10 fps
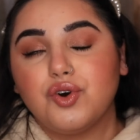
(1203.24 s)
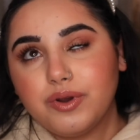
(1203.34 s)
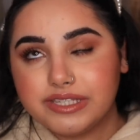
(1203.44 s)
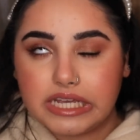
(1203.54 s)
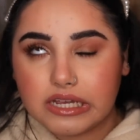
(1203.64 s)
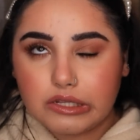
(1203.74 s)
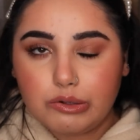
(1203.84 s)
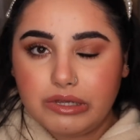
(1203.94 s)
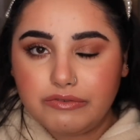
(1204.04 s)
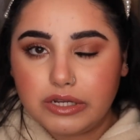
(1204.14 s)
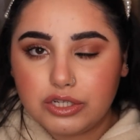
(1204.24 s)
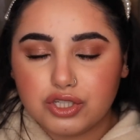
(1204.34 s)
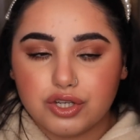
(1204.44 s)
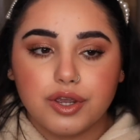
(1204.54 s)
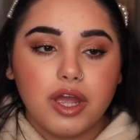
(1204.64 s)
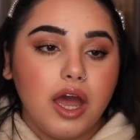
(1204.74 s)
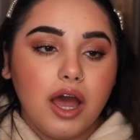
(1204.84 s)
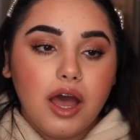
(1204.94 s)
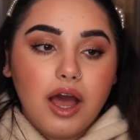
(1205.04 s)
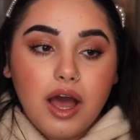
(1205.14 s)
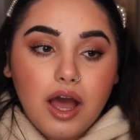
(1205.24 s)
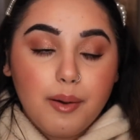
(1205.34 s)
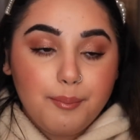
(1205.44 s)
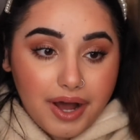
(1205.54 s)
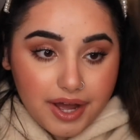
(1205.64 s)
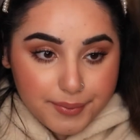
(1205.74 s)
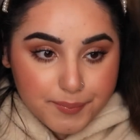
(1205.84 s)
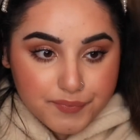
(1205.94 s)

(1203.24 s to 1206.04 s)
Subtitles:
always, like, a little bit of an issue. But